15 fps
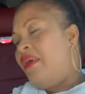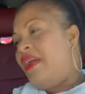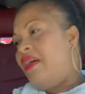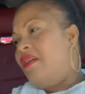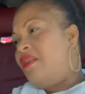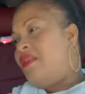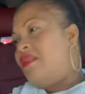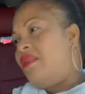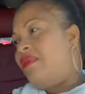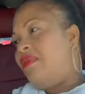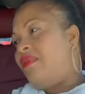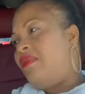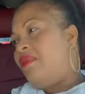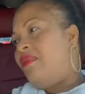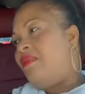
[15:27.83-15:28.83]
What else?
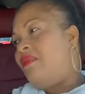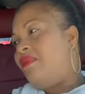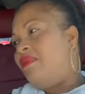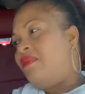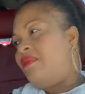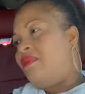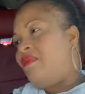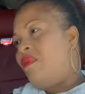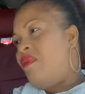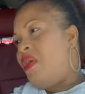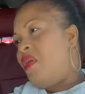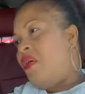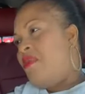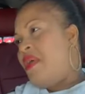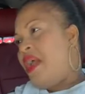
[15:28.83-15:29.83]

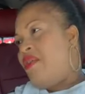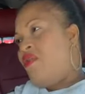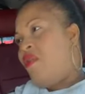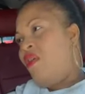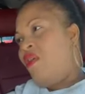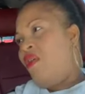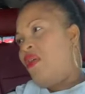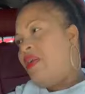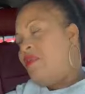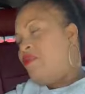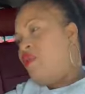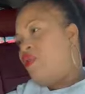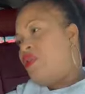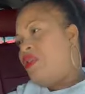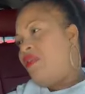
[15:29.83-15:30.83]
Because me, I know
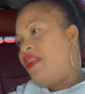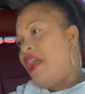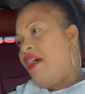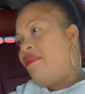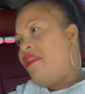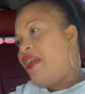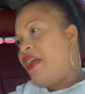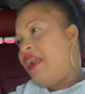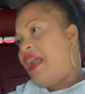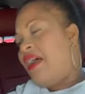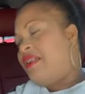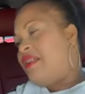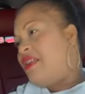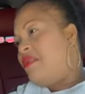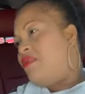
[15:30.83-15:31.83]
most of the African
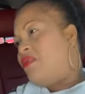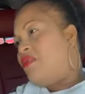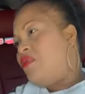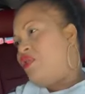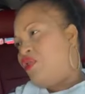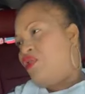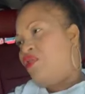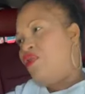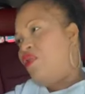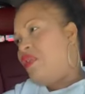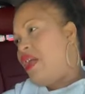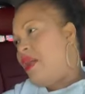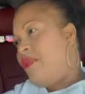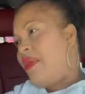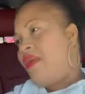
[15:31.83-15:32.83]
last names. Do you know
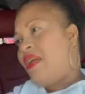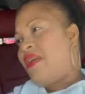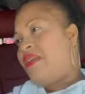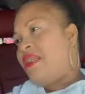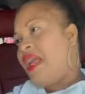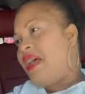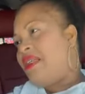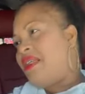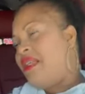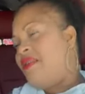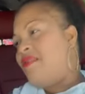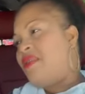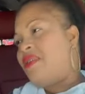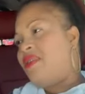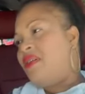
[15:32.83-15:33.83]
the American last
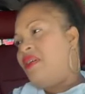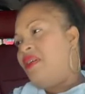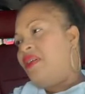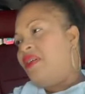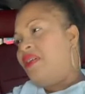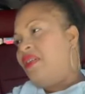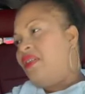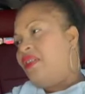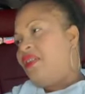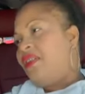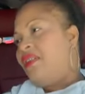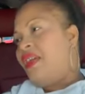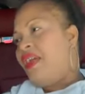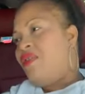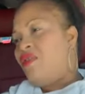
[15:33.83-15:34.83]
names?
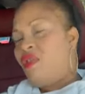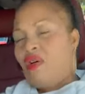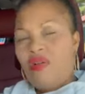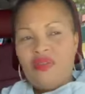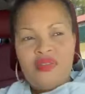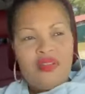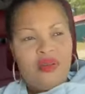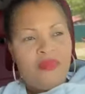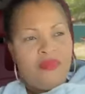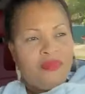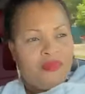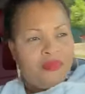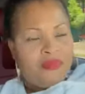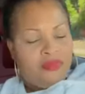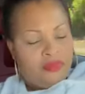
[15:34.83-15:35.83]
Can you call some?
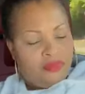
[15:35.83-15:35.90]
